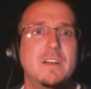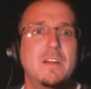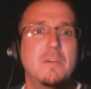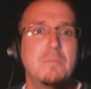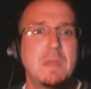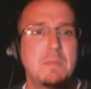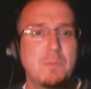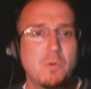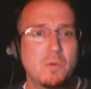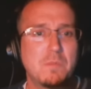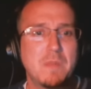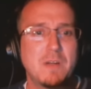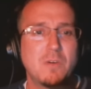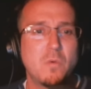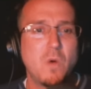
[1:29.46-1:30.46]
People with
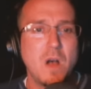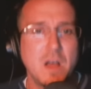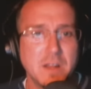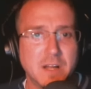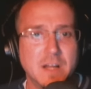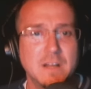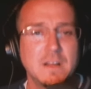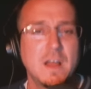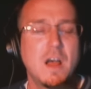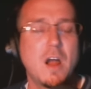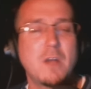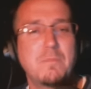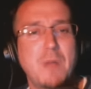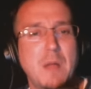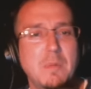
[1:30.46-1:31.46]
marijuana are
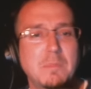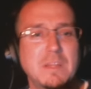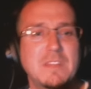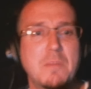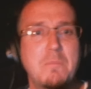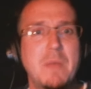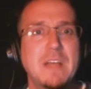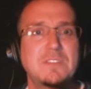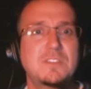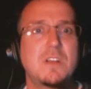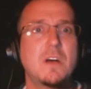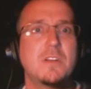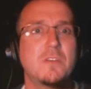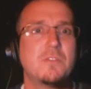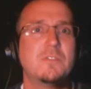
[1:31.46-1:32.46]
probably the best
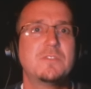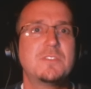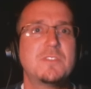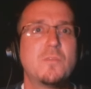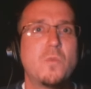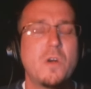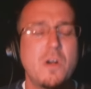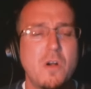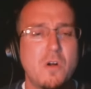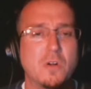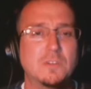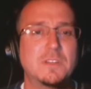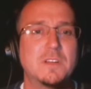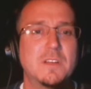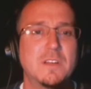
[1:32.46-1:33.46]
gun owners in the
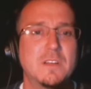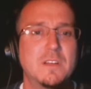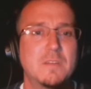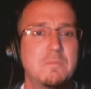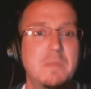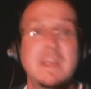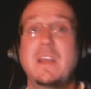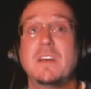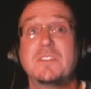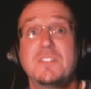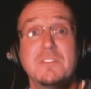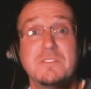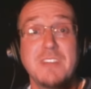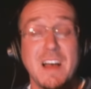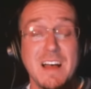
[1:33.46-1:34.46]
world because they're
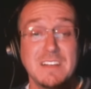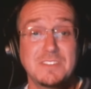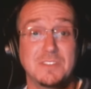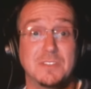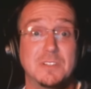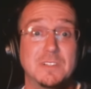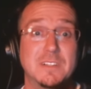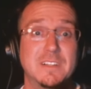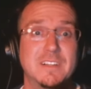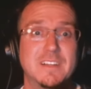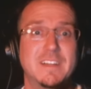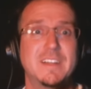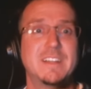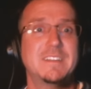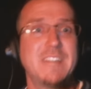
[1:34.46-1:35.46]
docile.
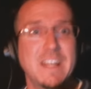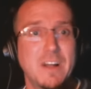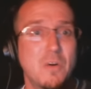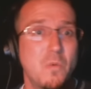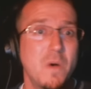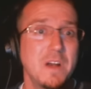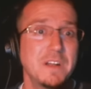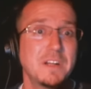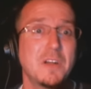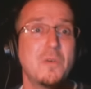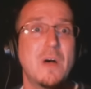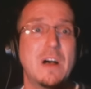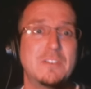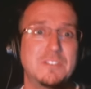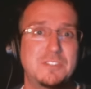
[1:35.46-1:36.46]
They don't want to go
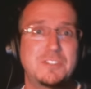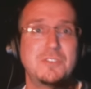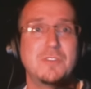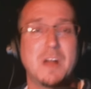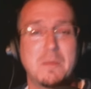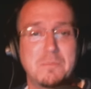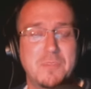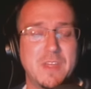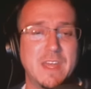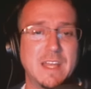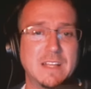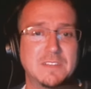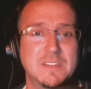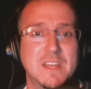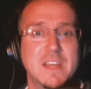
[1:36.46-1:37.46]
out and shoot up
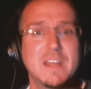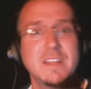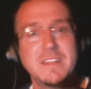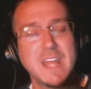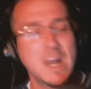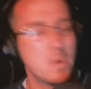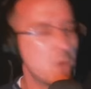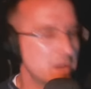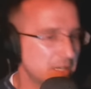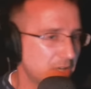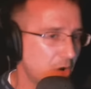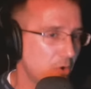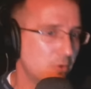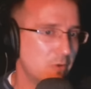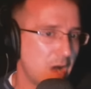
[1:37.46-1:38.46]
things. They don't want to
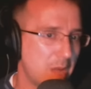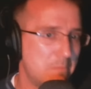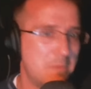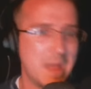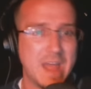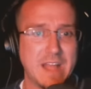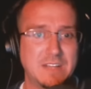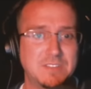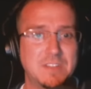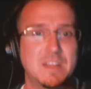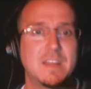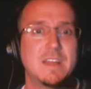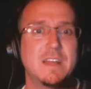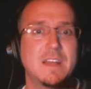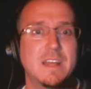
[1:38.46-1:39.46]
go and rob banks.
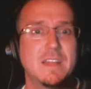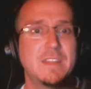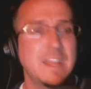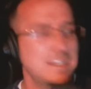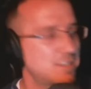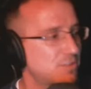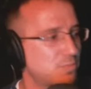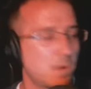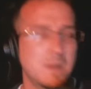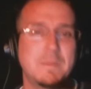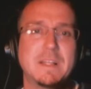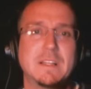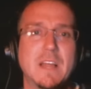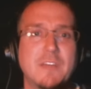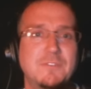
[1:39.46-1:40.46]
They just want to be
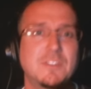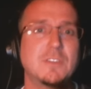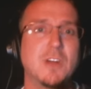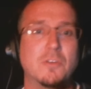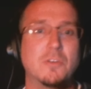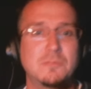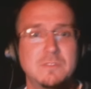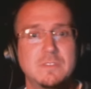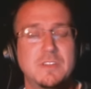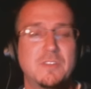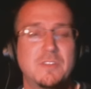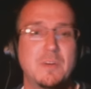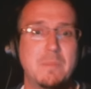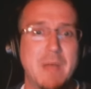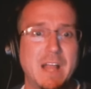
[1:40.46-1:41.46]
left alone to
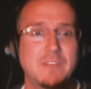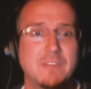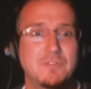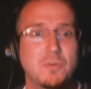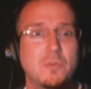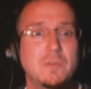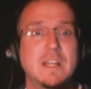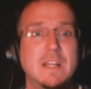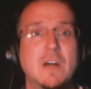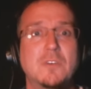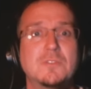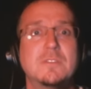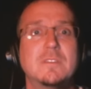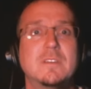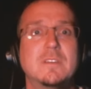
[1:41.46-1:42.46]
their bag of
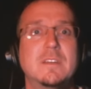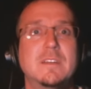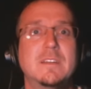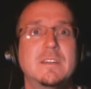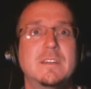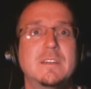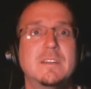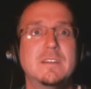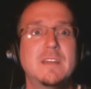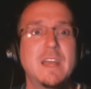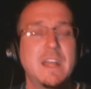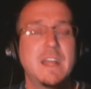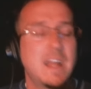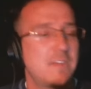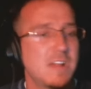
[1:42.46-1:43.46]
Doritos
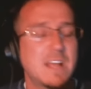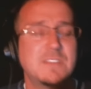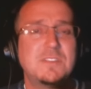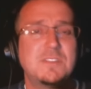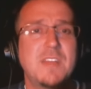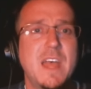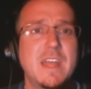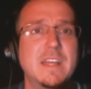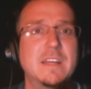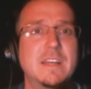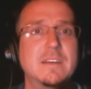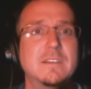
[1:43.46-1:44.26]
and have a nice day.